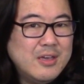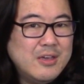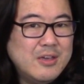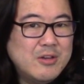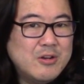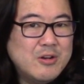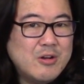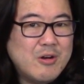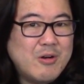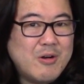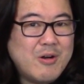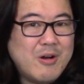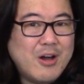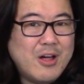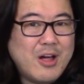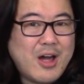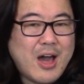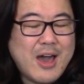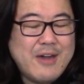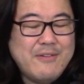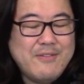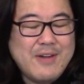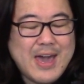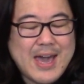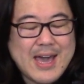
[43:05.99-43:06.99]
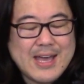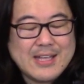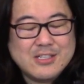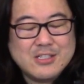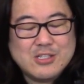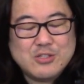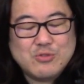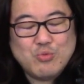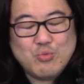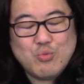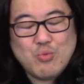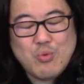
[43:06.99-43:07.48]
You know, I've
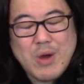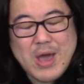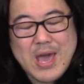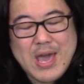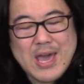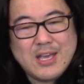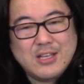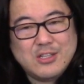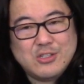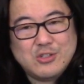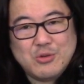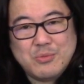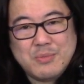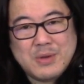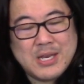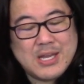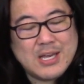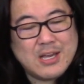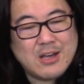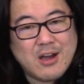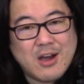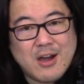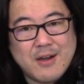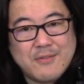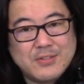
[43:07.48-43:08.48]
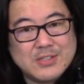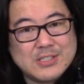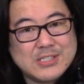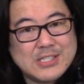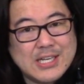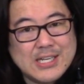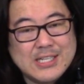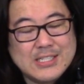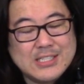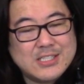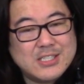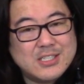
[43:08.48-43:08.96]
had way too many
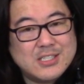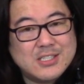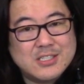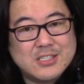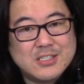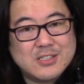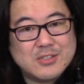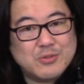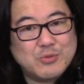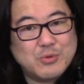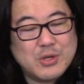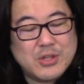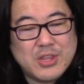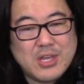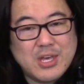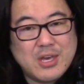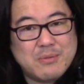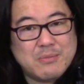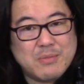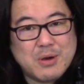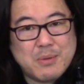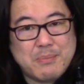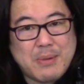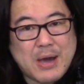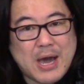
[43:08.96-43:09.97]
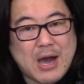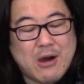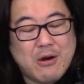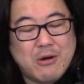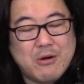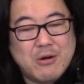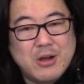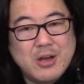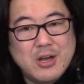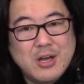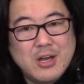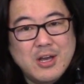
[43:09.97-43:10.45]
conversations with him
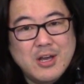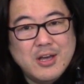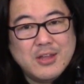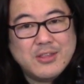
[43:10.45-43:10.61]
about